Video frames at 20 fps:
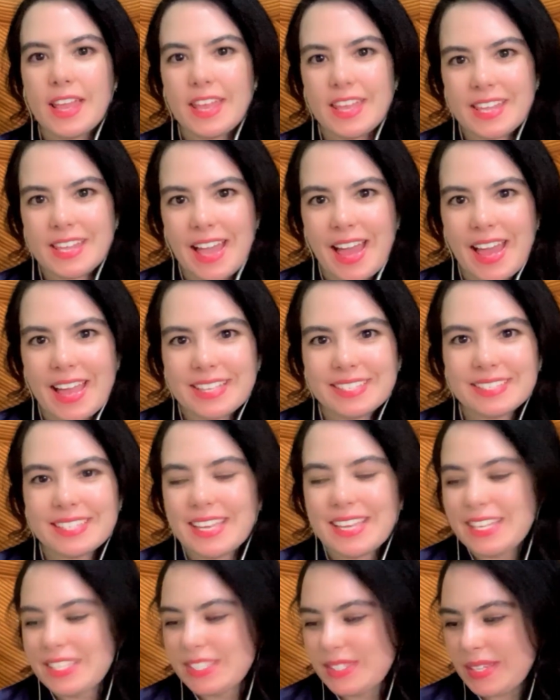Hey guys,
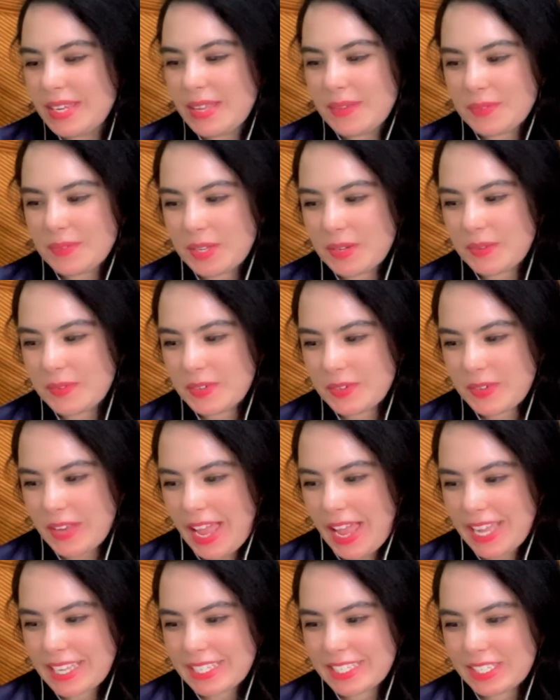today I'm going to be
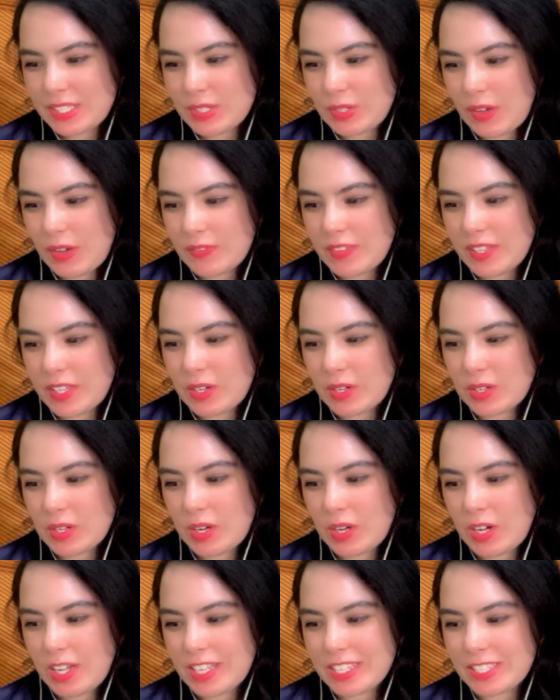reacting to a video
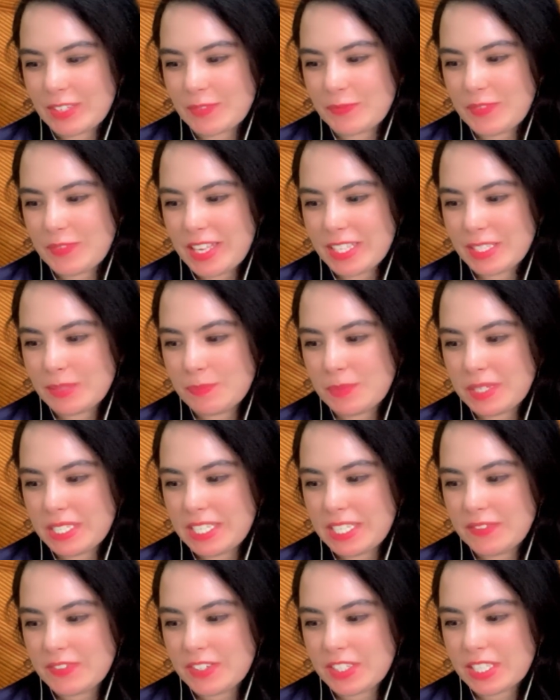called Best
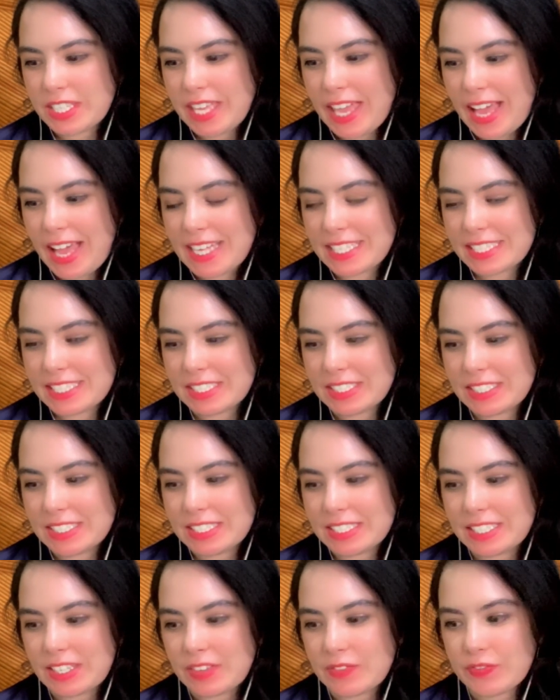Medieval
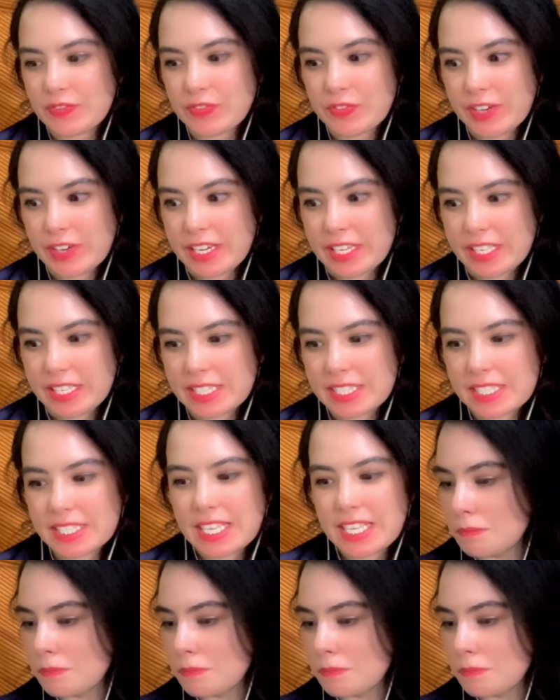Castles in France.